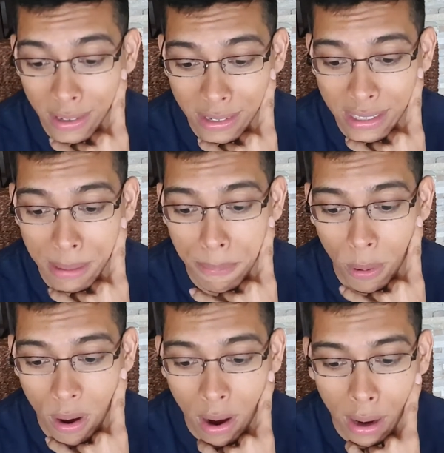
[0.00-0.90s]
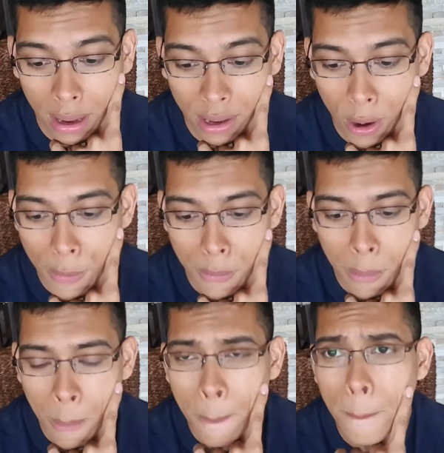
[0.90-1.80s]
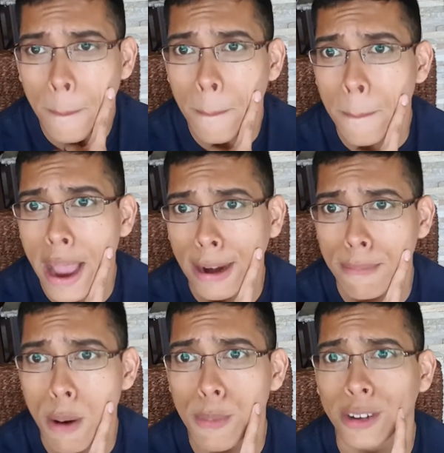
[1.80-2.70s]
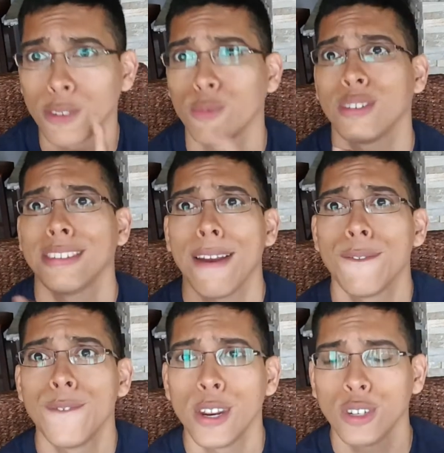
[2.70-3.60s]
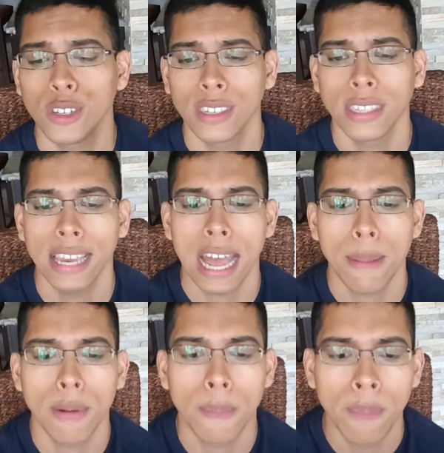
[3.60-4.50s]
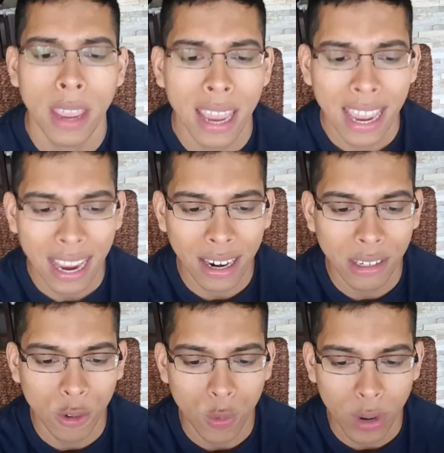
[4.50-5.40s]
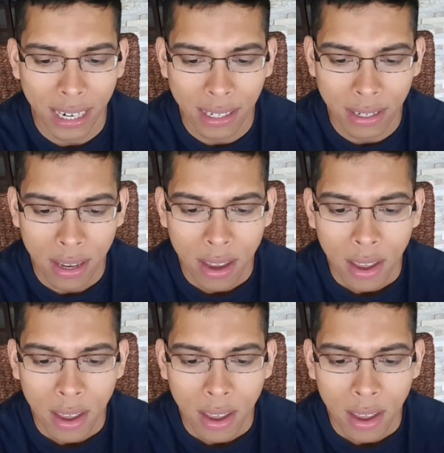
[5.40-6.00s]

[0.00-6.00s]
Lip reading: This is the prog, you know, magnum opus, which finishes the album. It is great.